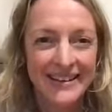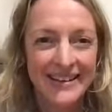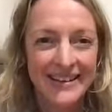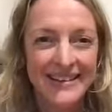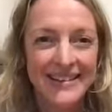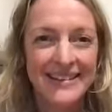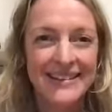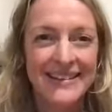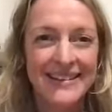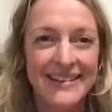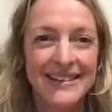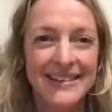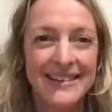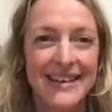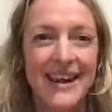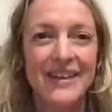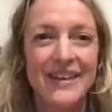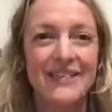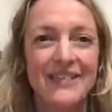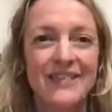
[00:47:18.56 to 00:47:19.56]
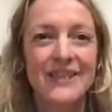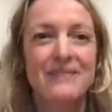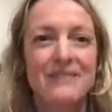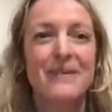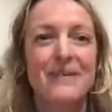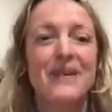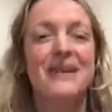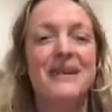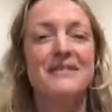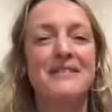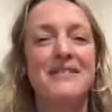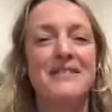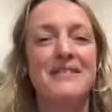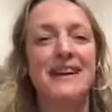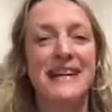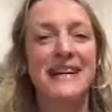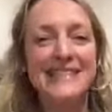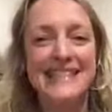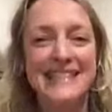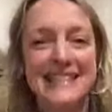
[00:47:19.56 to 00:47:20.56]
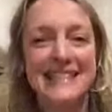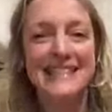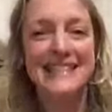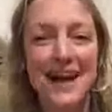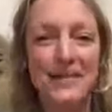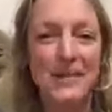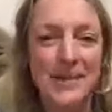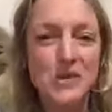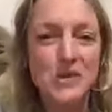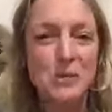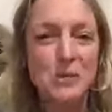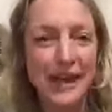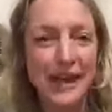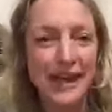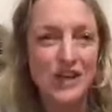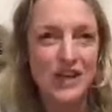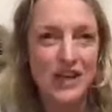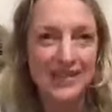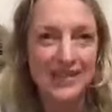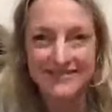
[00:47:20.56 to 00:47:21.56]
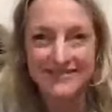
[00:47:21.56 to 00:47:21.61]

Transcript: Everybody release. Coming into pigeon.